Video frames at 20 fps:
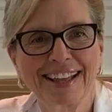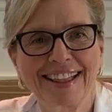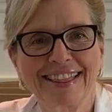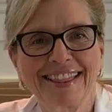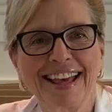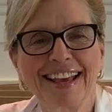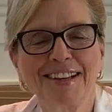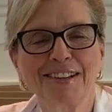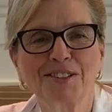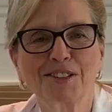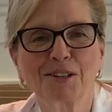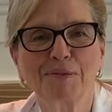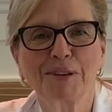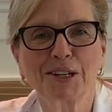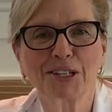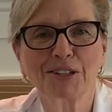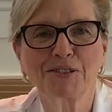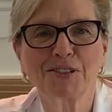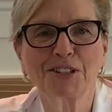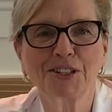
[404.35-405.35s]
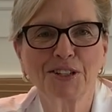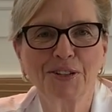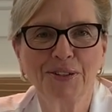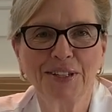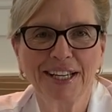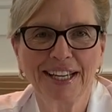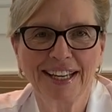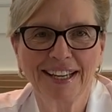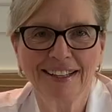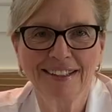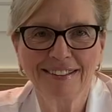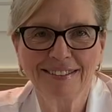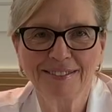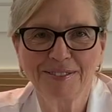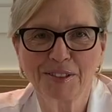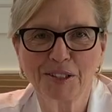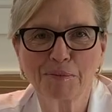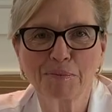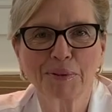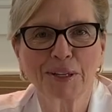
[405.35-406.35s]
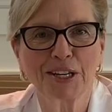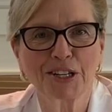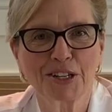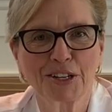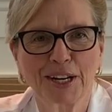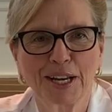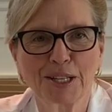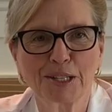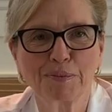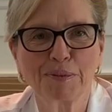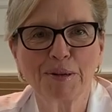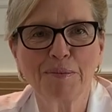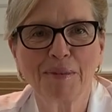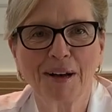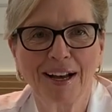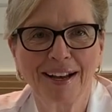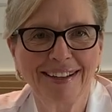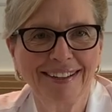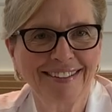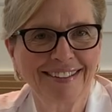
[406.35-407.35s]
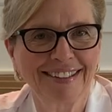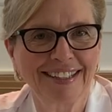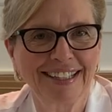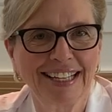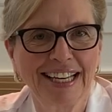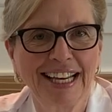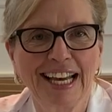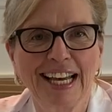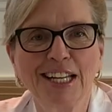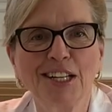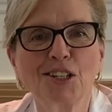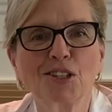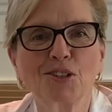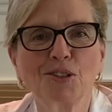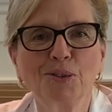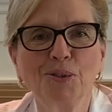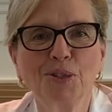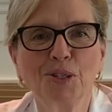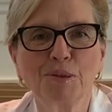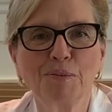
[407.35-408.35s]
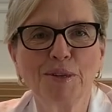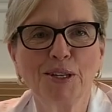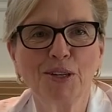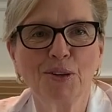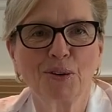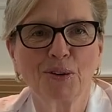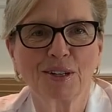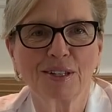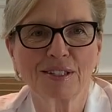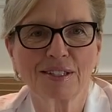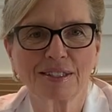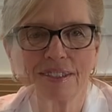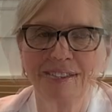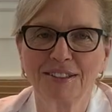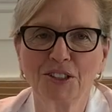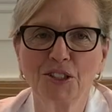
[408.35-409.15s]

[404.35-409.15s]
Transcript: Thank you so much for tuning in. The pleasure has been mine, and it's soon to be yours.